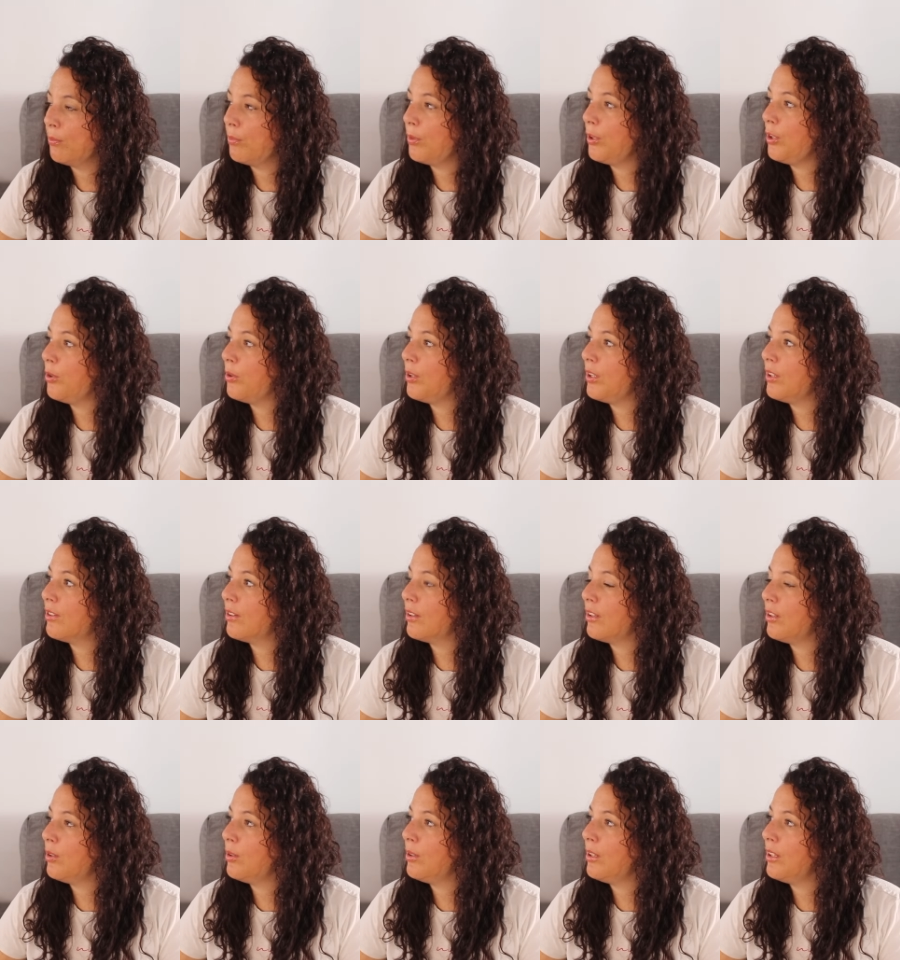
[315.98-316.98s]
But you need to
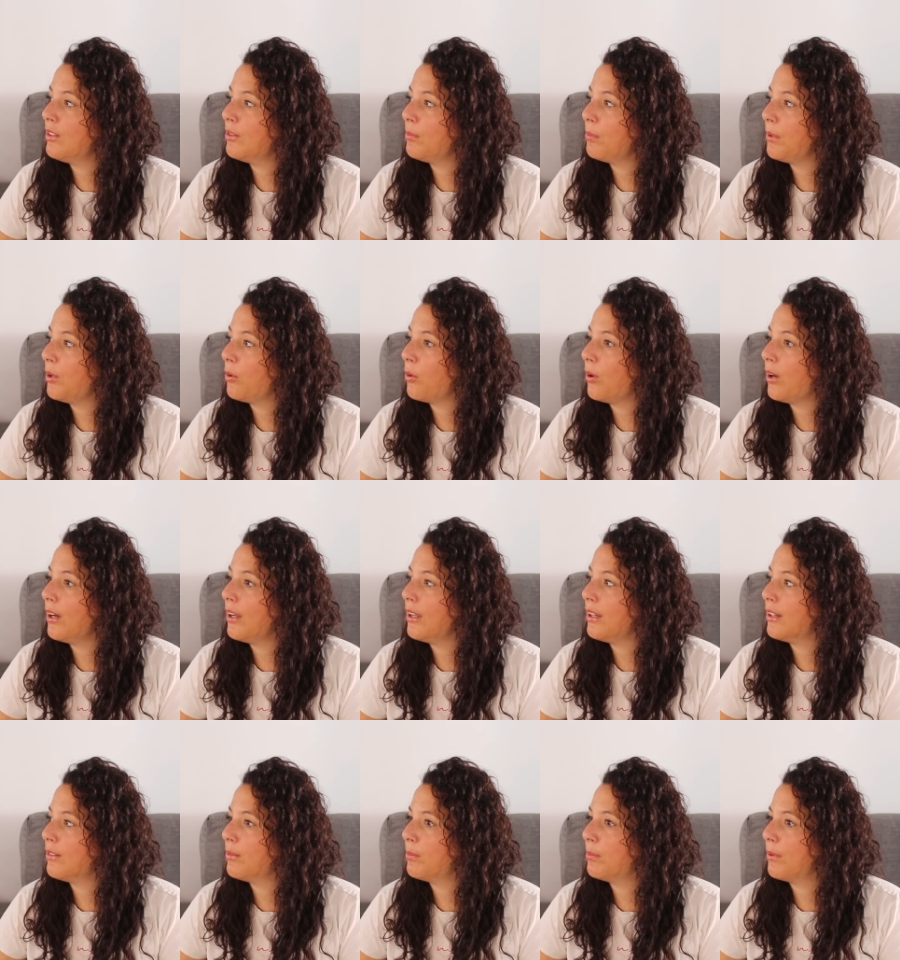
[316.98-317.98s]
you need to be
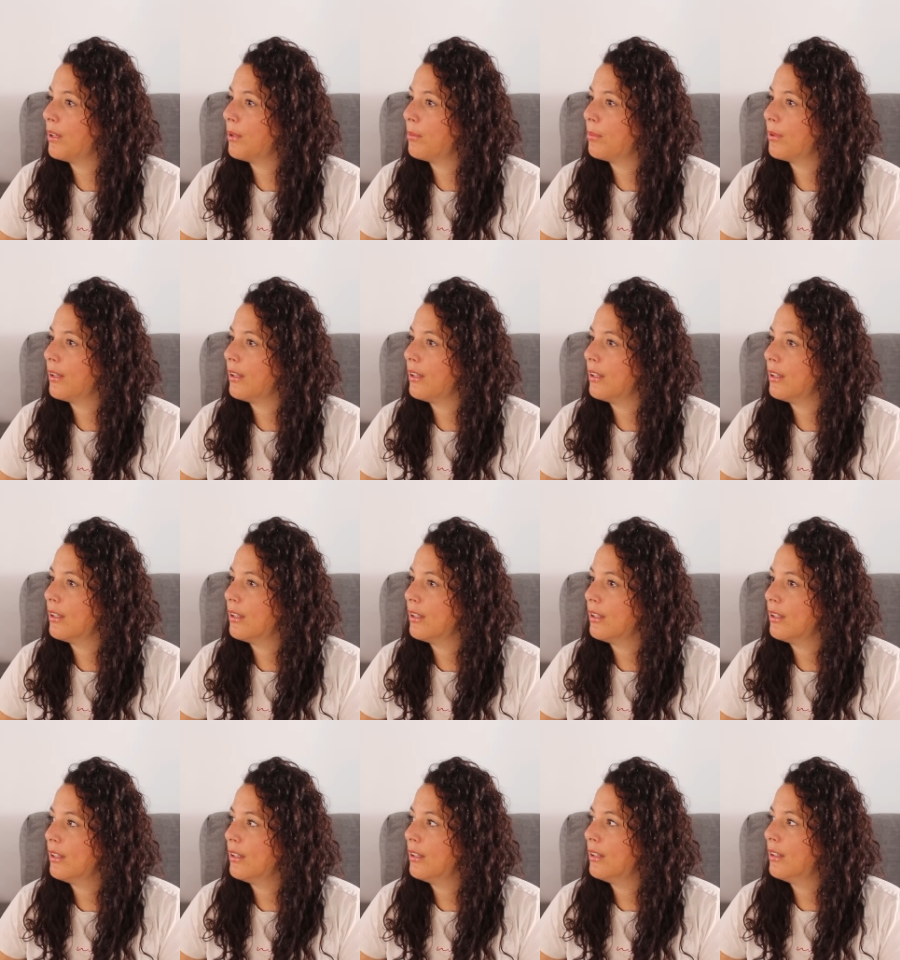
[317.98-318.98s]
quiet, baby.
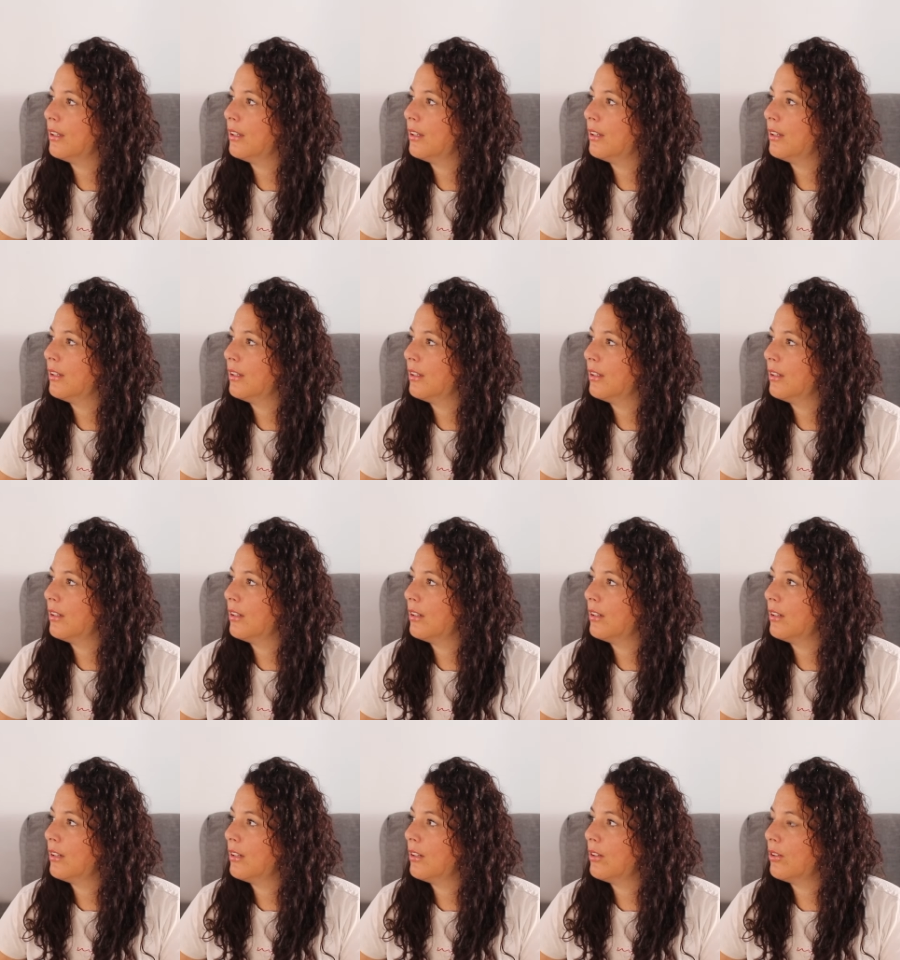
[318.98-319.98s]
Okay, Mama.
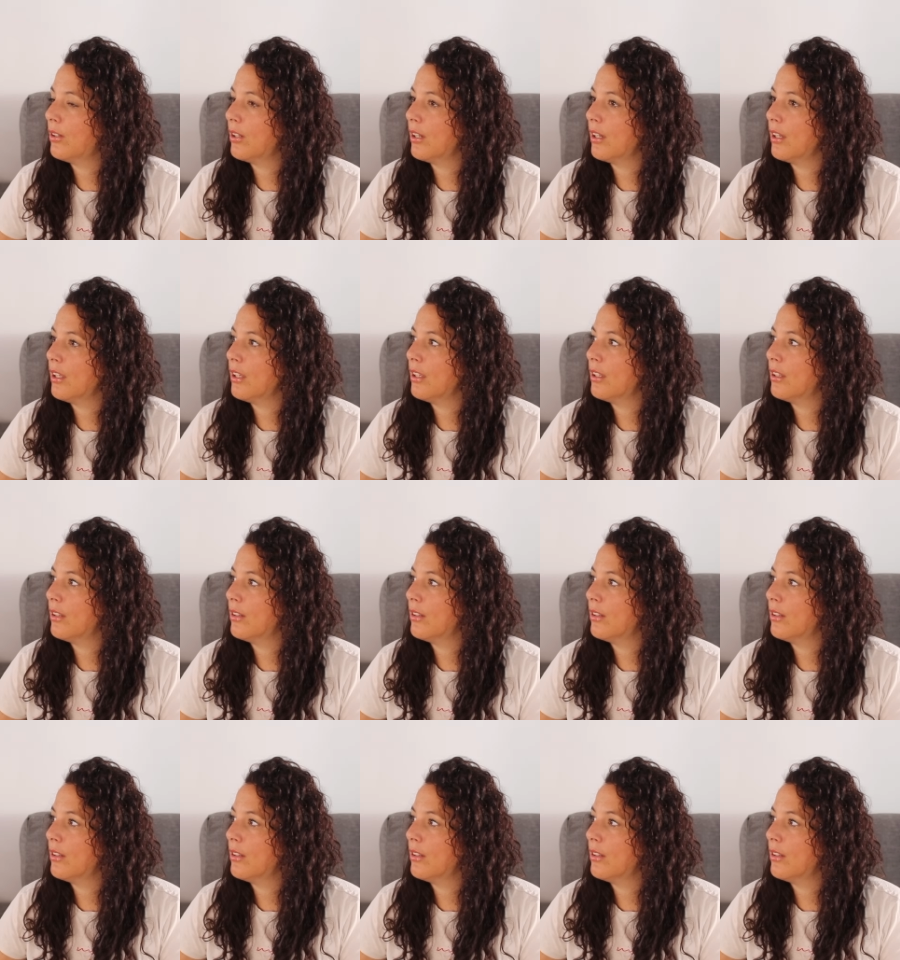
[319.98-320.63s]
Okay.